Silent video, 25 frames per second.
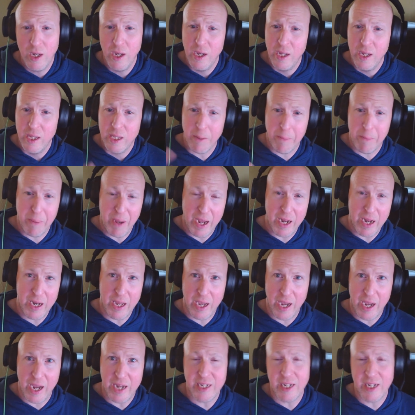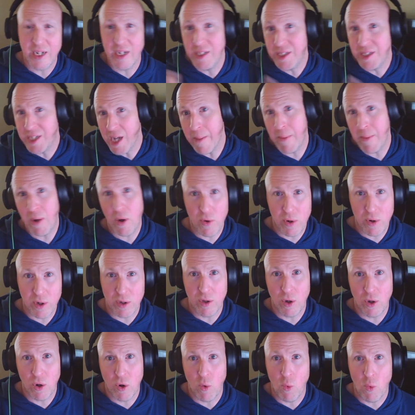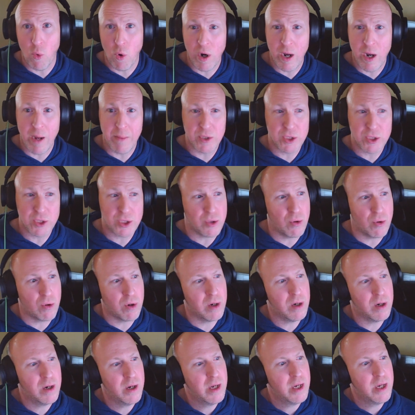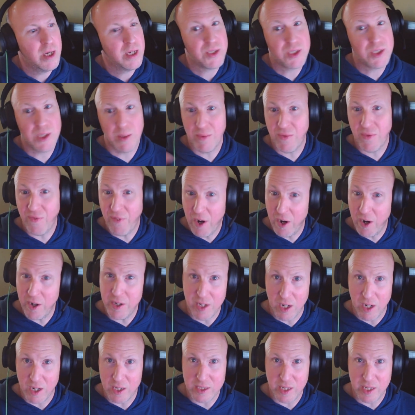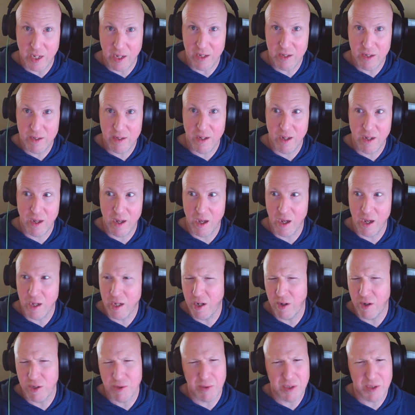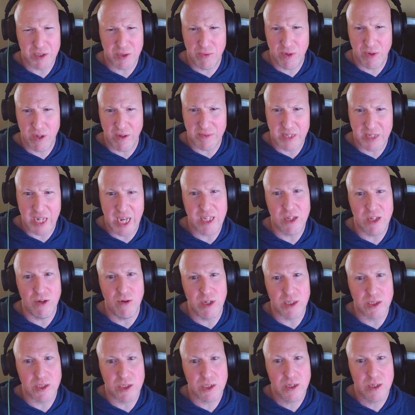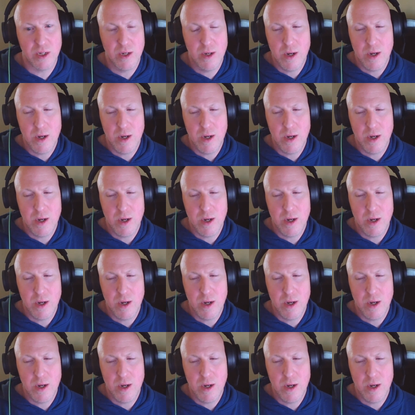The painting, I did a demo at a local Warhammer store. Seems very daunting, especially when you have 10 units.